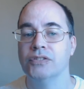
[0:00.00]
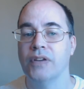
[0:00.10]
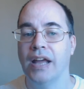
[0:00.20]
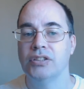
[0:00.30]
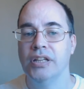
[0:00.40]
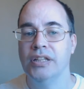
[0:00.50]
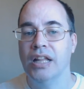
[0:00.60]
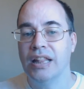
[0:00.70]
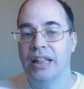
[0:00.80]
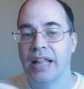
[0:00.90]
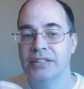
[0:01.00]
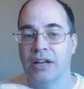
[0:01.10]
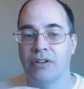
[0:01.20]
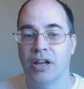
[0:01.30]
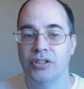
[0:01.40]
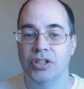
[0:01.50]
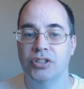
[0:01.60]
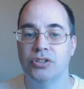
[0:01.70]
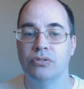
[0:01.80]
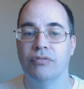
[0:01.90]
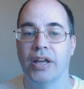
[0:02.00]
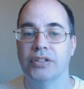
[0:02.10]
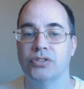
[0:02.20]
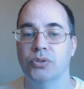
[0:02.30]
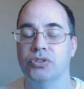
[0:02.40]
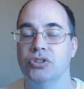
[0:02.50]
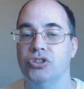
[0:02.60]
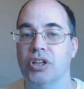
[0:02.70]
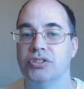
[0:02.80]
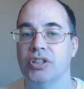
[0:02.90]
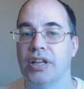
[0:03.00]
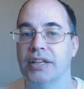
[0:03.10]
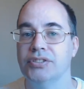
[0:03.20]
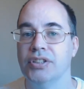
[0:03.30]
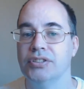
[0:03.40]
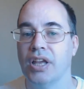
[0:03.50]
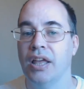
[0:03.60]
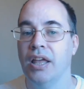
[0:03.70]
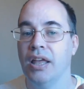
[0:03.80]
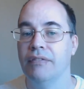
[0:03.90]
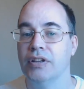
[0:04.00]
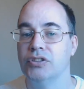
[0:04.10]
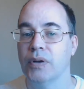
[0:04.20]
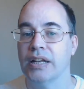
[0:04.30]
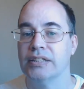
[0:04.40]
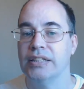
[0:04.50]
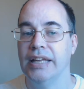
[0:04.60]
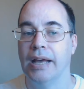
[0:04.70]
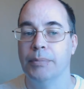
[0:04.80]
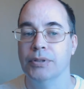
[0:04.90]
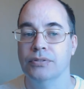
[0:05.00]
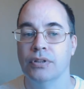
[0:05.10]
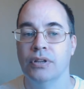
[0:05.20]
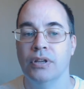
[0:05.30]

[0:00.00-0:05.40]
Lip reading: so it actually lays down additional fat stores just in case this eventuality happens.